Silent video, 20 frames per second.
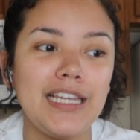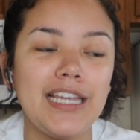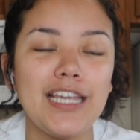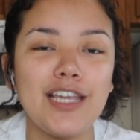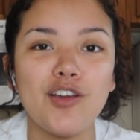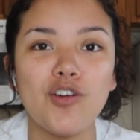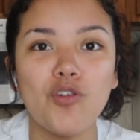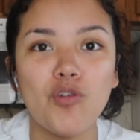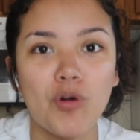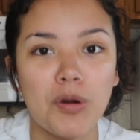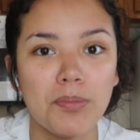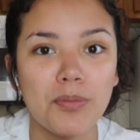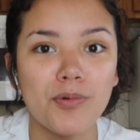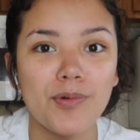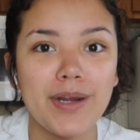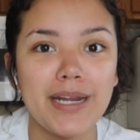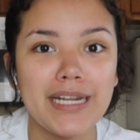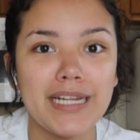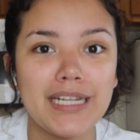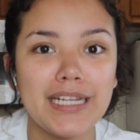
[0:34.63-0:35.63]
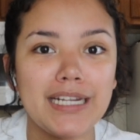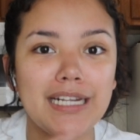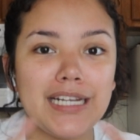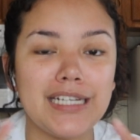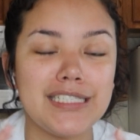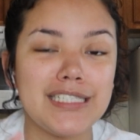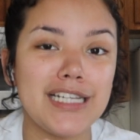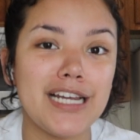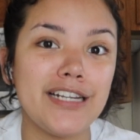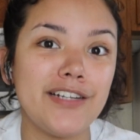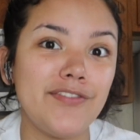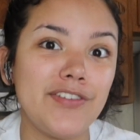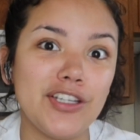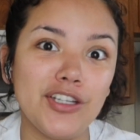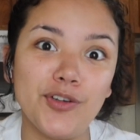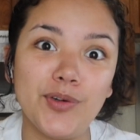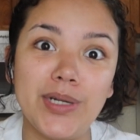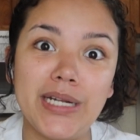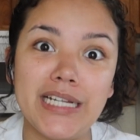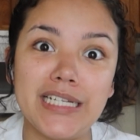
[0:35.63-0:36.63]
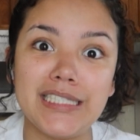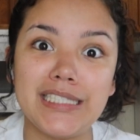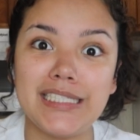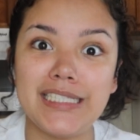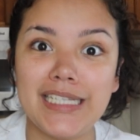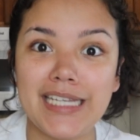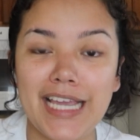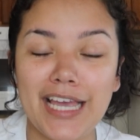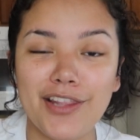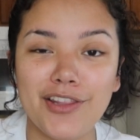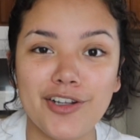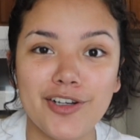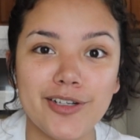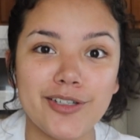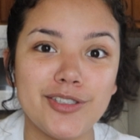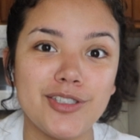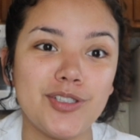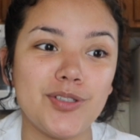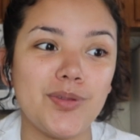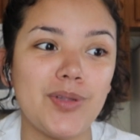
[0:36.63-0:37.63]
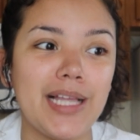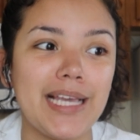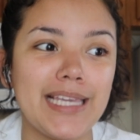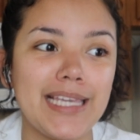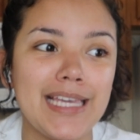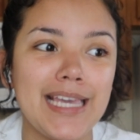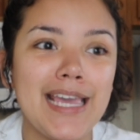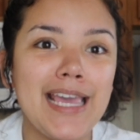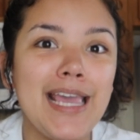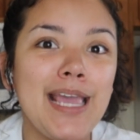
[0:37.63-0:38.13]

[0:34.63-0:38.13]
incorporated a ton of ingredients together to